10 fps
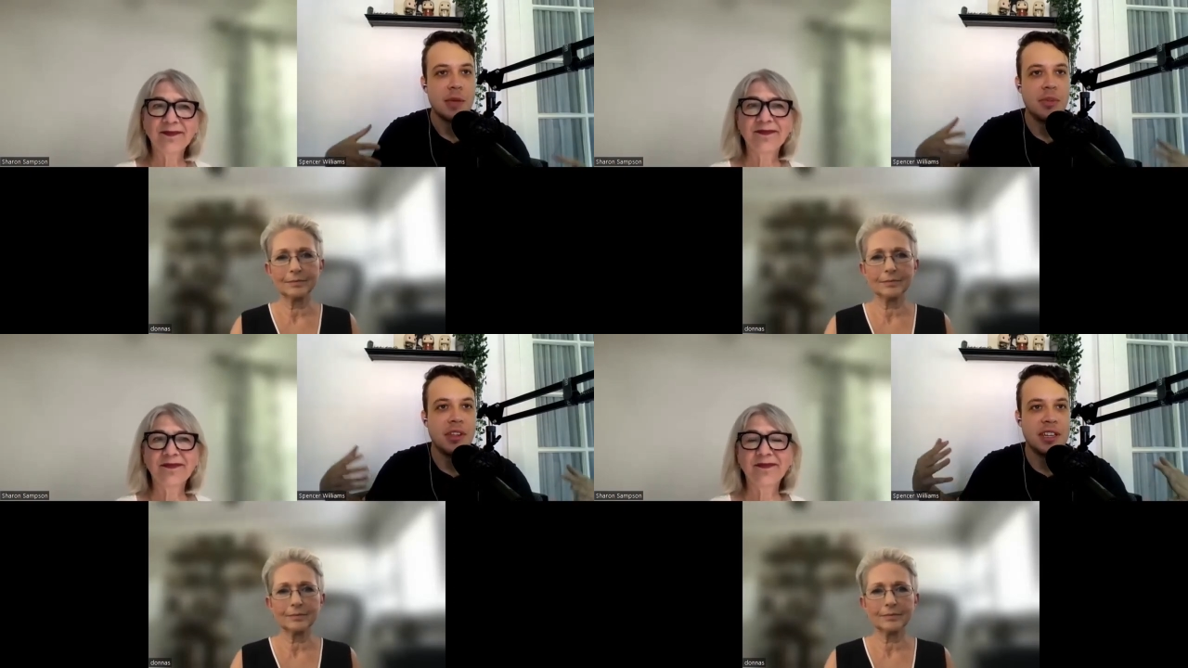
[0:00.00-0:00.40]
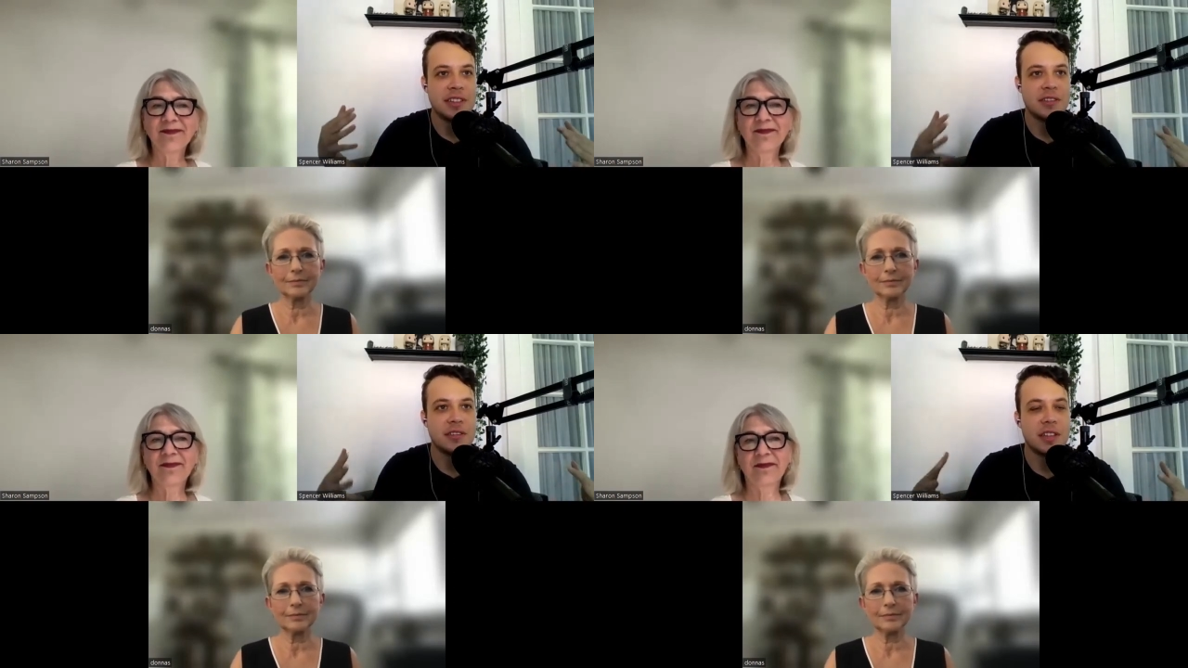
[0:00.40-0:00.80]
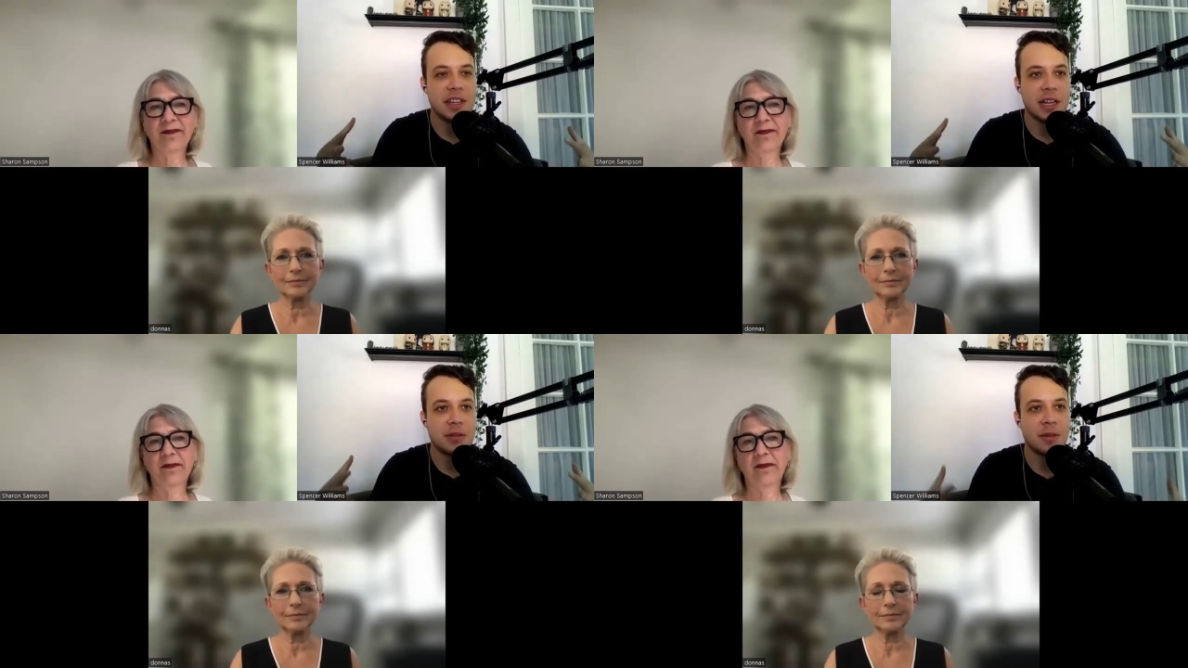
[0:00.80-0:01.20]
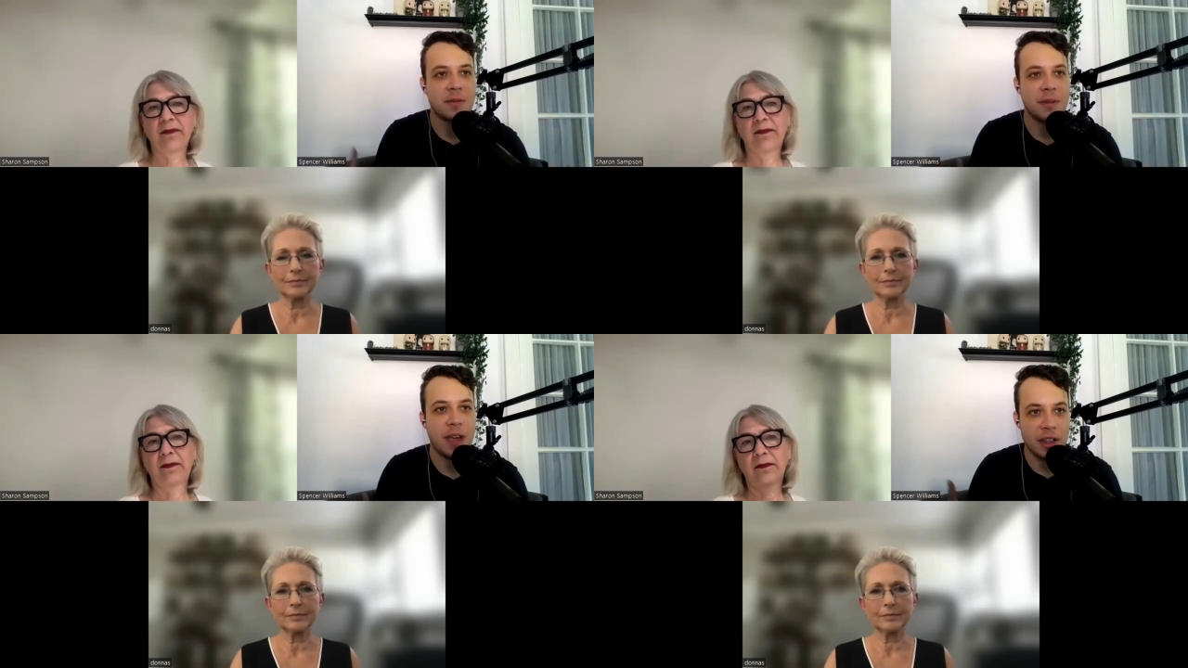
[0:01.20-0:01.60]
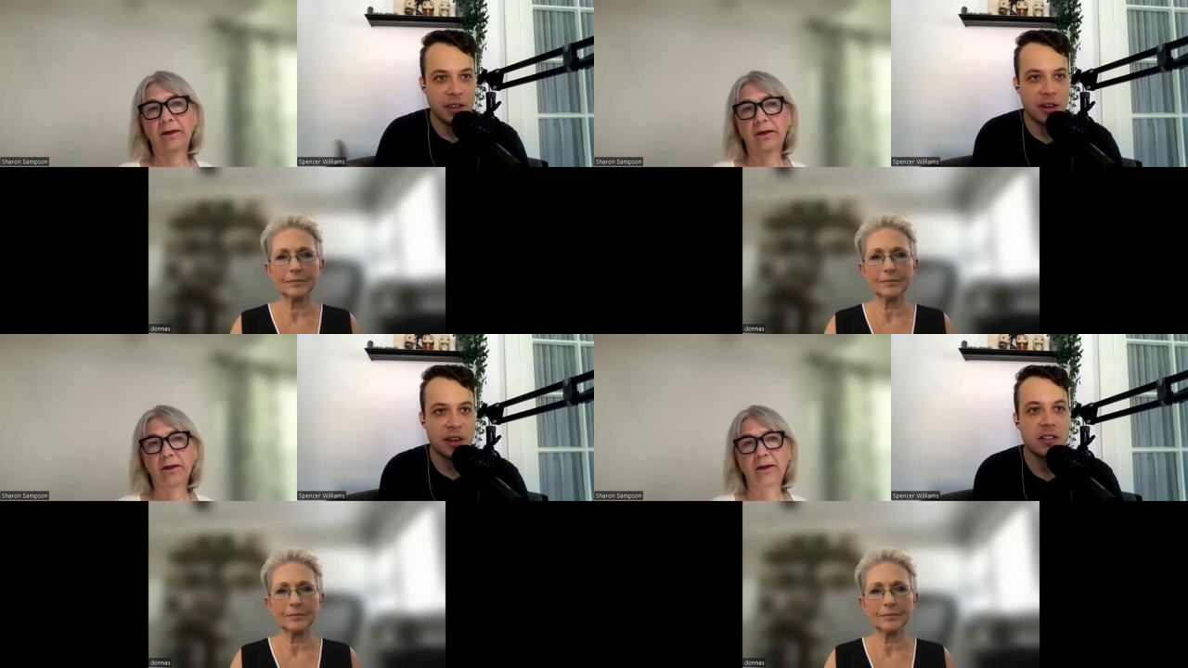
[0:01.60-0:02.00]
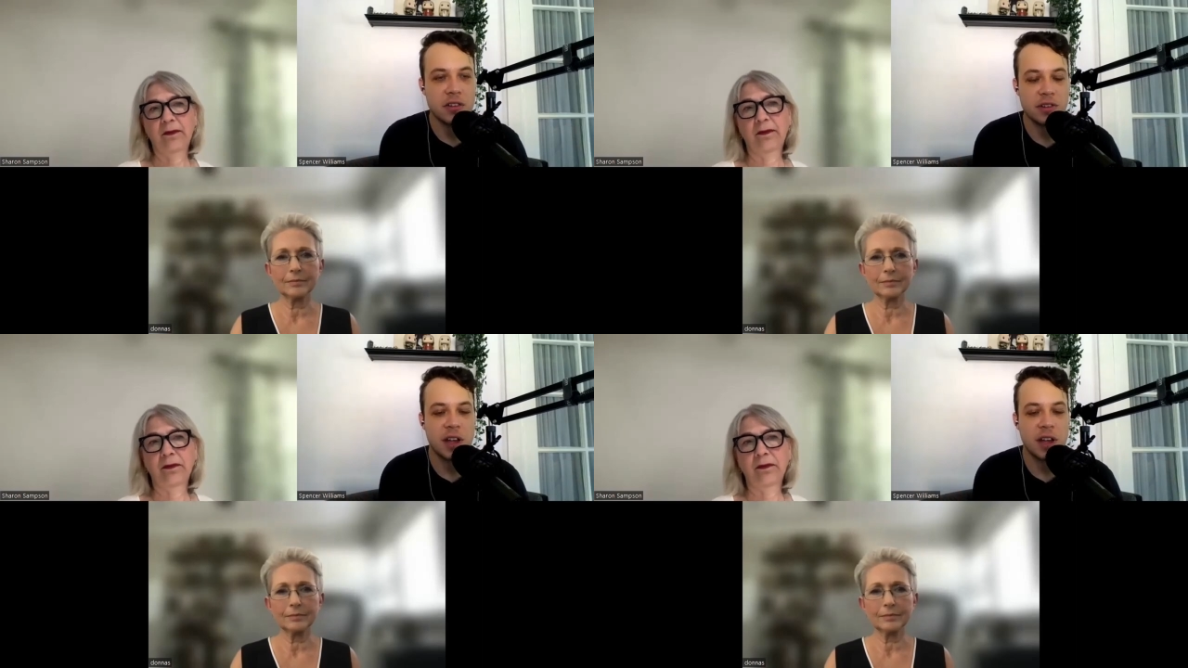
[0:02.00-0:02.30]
Speaker 1: ability to connect with other new